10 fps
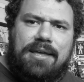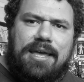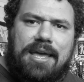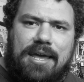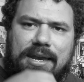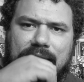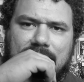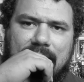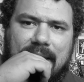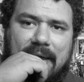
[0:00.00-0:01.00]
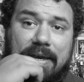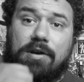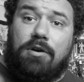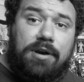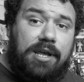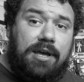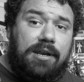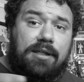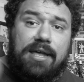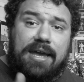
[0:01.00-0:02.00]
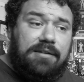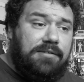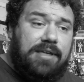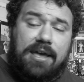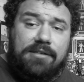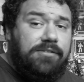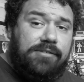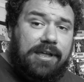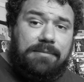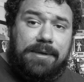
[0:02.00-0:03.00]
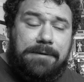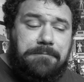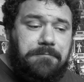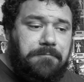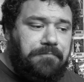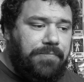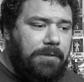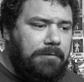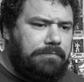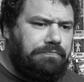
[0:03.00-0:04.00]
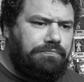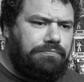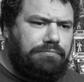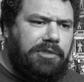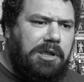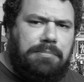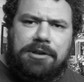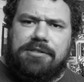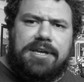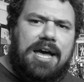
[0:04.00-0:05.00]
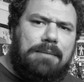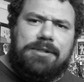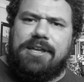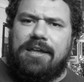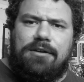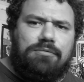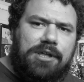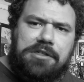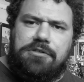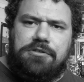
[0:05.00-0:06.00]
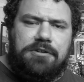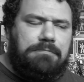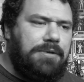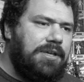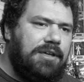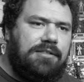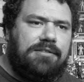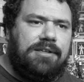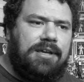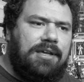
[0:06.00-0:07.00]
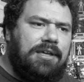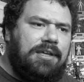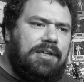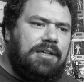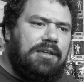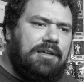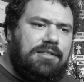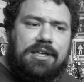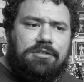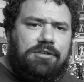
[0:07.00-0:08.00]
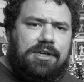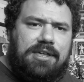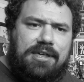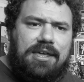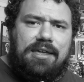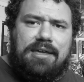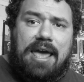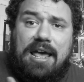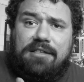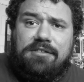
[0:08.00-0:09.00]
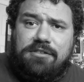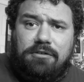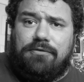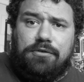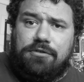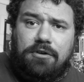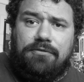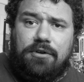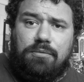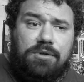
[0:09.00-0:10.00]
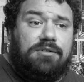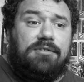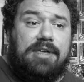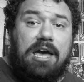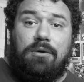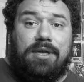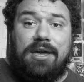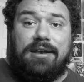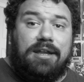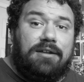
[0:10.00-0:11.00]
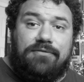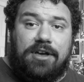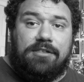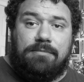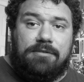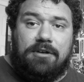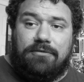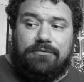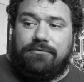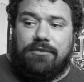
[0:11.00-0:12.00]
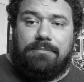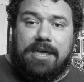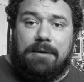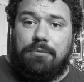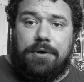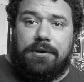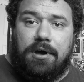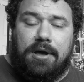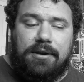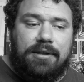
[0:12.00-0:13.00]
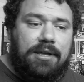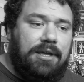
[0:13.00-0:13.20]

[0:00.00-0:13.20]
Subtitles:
and turning on Galactus as his enemy. But it's a complicated relationship because essentially he, as Silver Surfer, which is how he identifies himself from that point on,